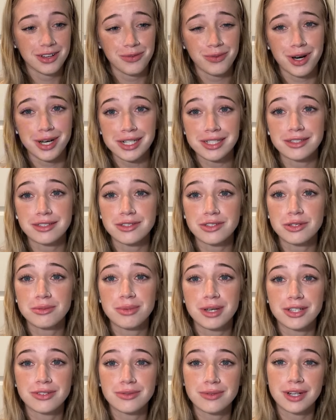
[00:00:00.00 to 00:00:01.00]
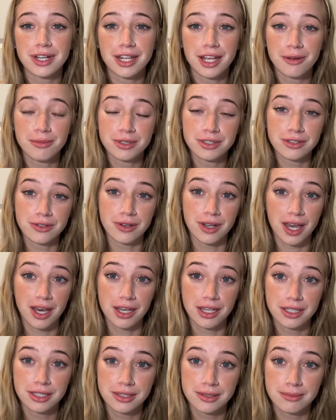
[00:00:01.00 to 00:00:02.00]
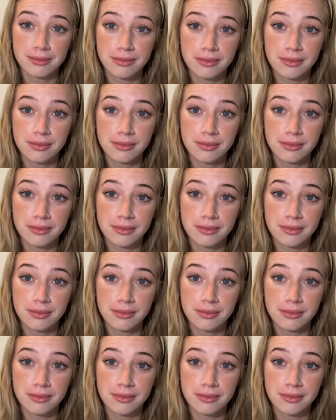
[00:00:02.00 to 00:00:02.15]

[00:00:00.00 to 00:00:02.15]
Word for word: Why is this the best rated episode, guys?